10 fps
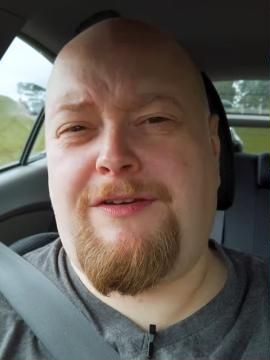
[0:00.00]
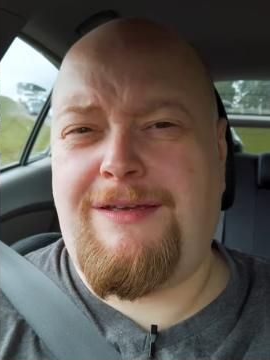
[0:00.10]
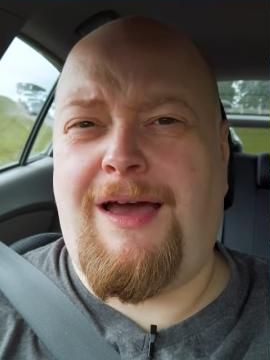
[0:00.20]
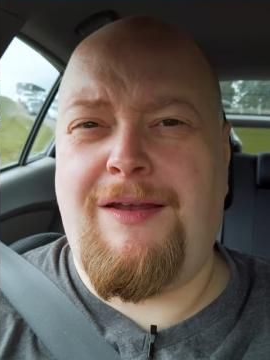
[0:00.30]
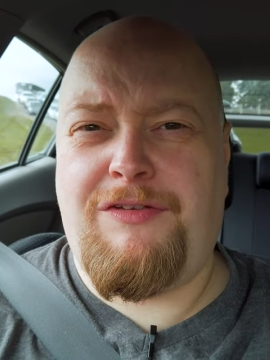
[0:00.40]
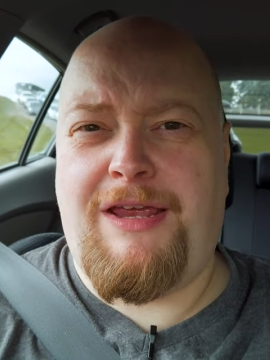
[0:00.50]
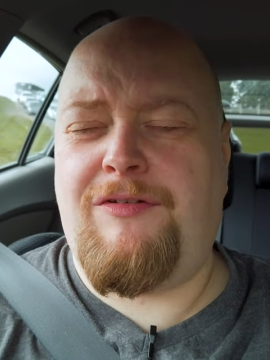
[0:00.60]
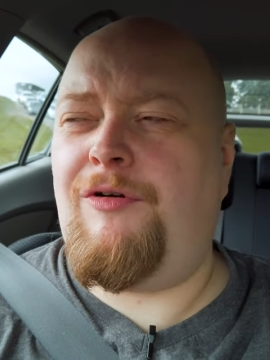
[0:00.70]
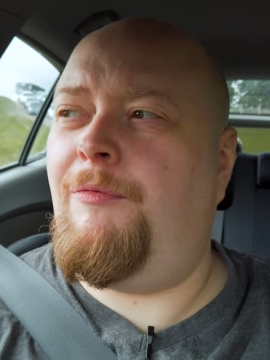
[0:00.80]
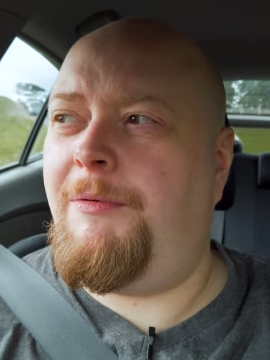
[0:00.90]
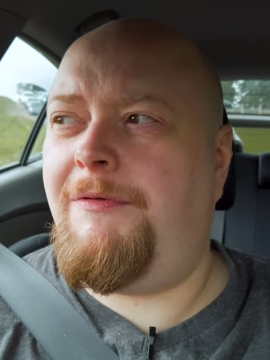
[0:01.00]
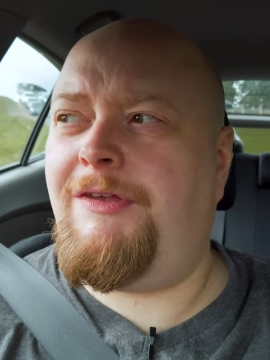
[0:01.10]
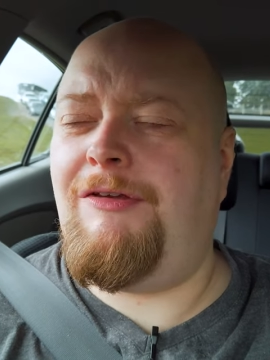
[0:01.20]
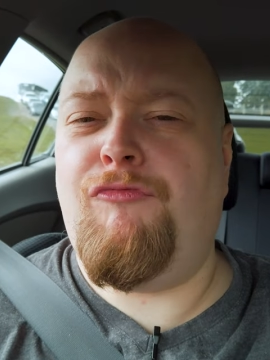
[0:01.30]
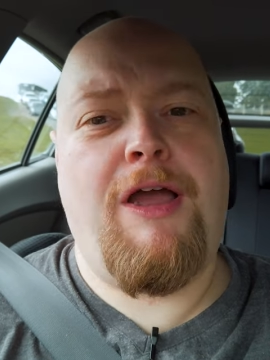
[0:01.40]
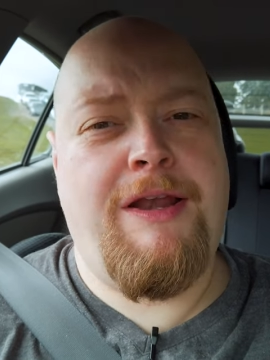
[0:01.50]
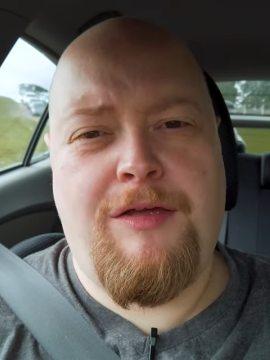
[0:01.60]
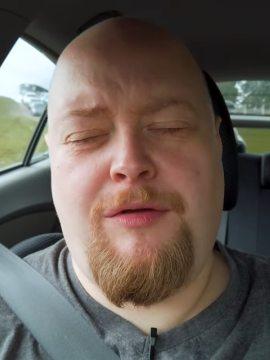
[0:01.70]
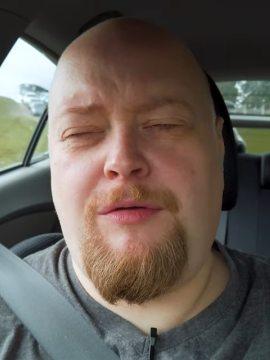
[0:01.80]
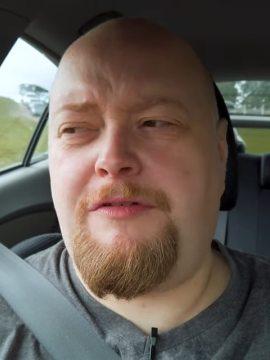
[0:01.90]
which kind of sounds wrong, but we've seen
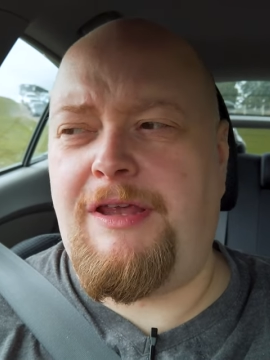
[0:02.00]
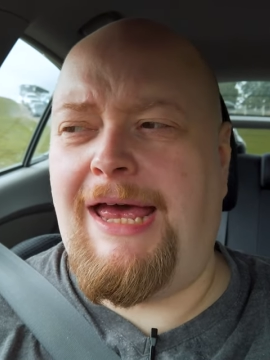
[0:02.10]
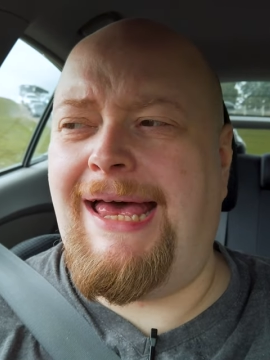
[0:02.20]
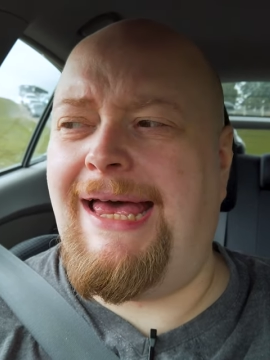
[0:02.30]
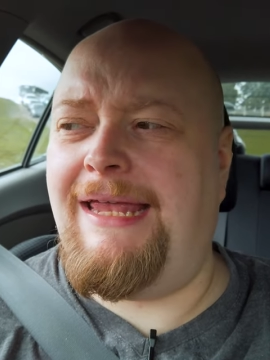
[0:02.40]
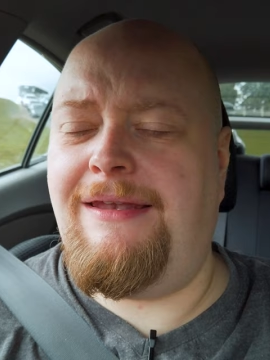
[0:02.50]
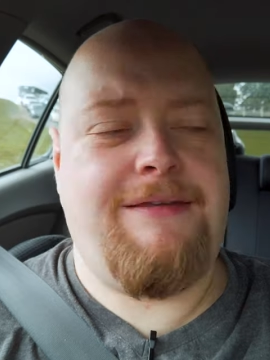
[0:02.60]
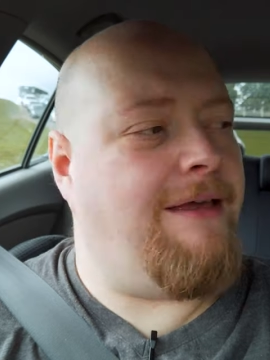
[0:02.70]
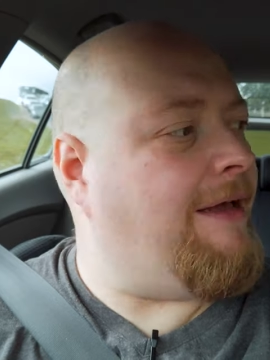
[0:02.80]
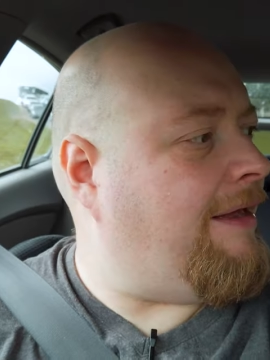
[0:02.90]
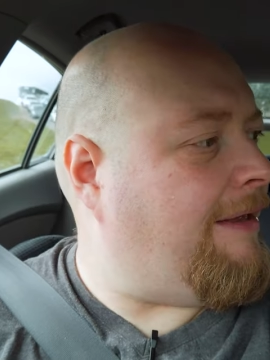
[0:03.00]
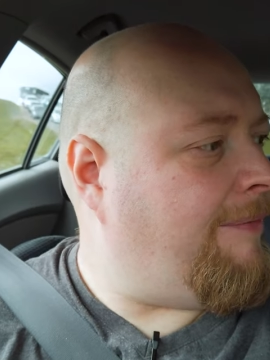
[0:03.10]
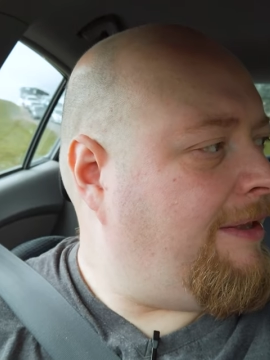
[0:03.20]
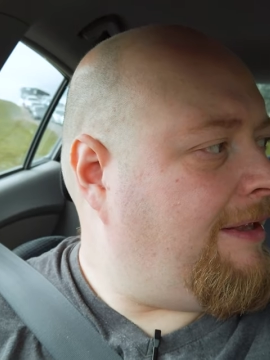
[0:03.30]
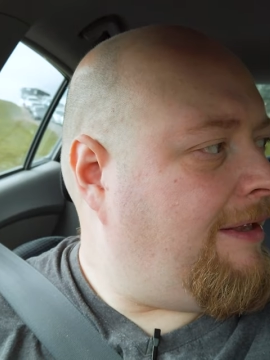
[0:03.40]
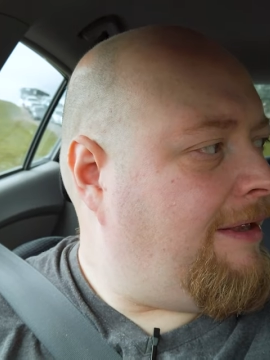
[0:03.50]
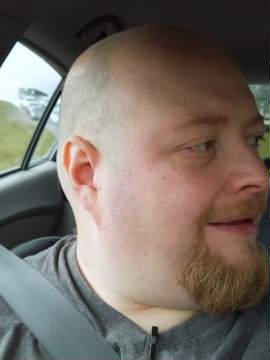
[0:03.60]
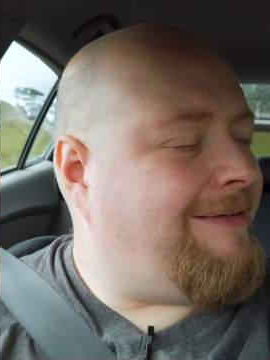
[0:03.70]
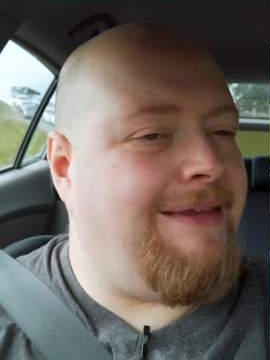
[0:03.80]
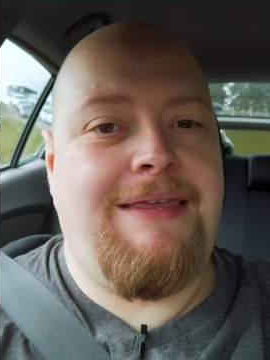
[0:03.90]
rhinos and uh,
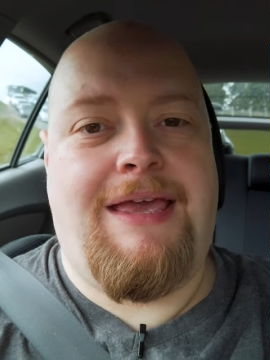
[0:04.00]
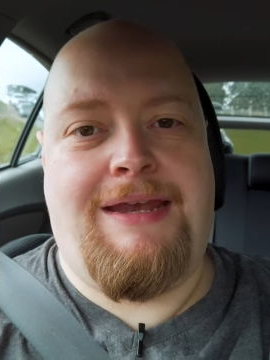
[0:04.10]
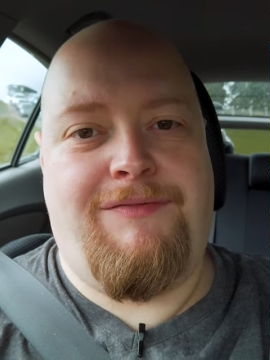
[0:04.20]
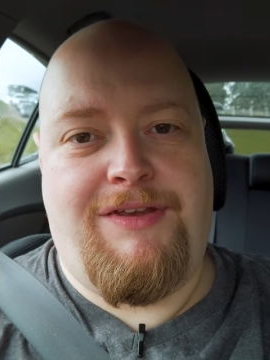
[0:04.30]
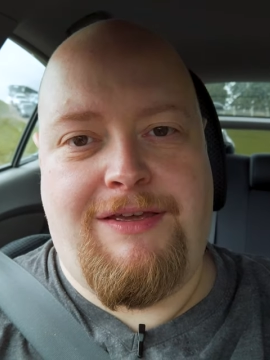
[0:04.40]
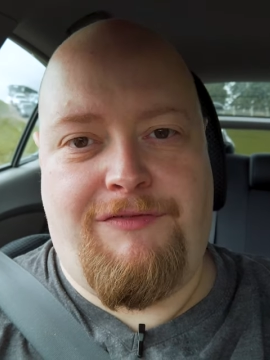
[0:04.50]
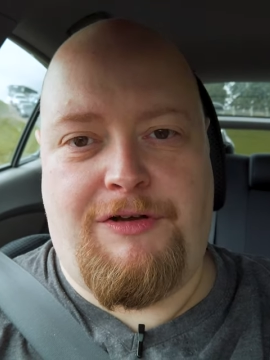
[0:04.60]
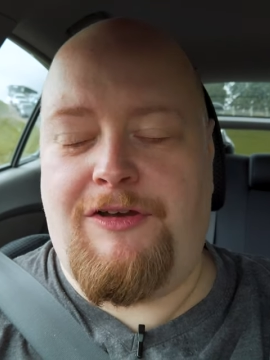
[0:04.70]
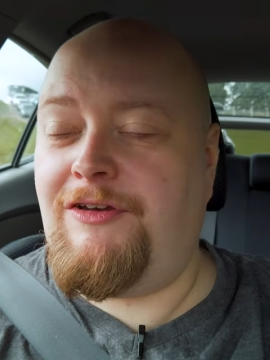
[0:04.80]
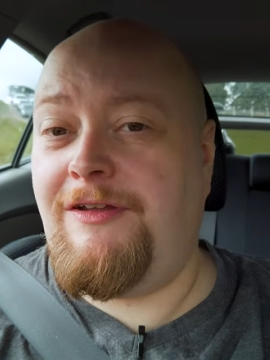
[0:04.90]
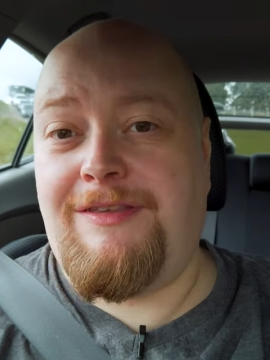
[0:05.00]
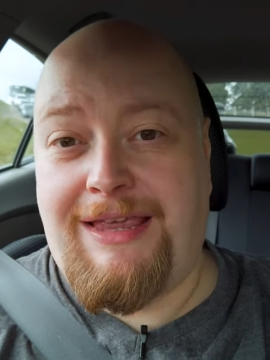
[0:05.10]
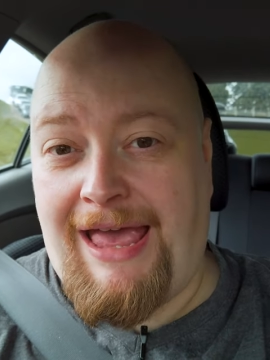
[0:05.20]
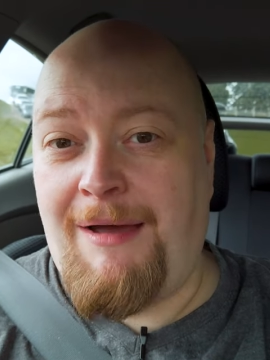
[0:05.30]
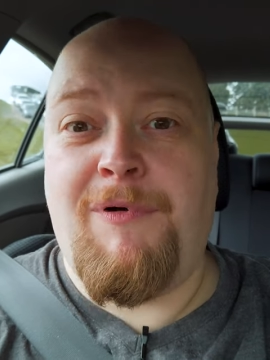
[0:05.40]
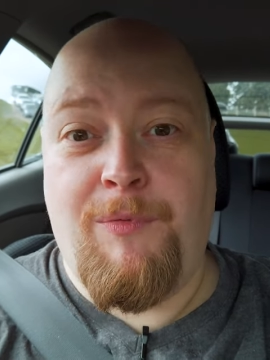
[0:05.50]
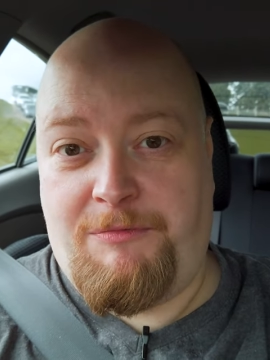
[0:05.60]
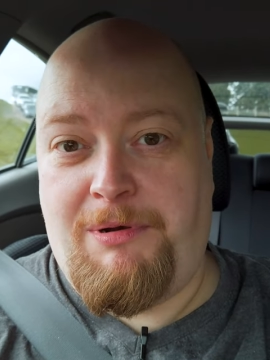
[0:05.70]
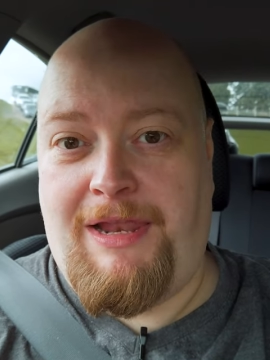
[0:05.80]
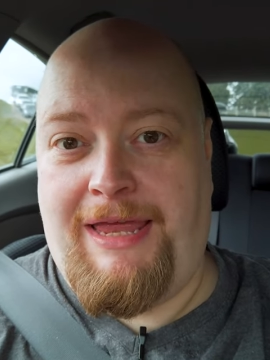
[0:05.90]
didn't get any video footage because the camera
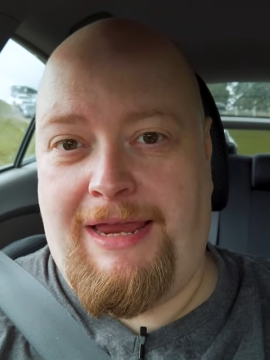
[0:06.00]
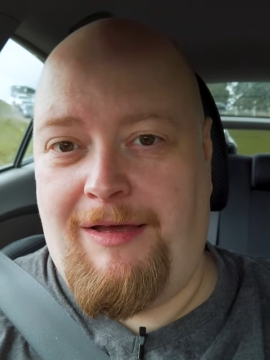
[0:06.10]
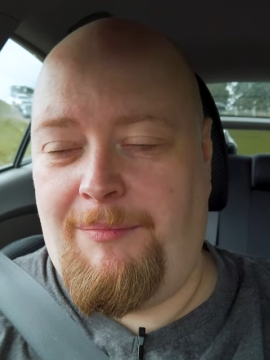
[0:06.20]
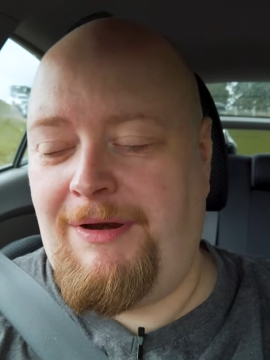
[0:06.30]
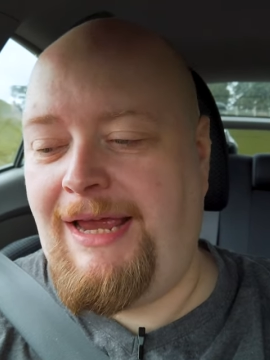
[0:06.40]
was playing up.